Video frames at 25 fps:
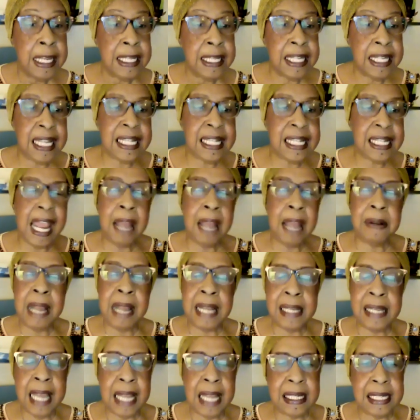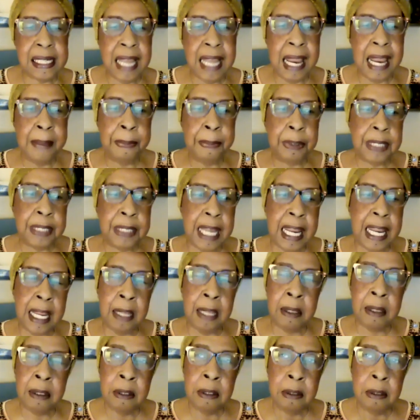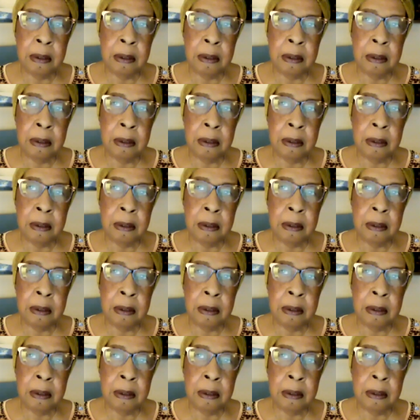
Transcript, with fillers: Sit down at that table there.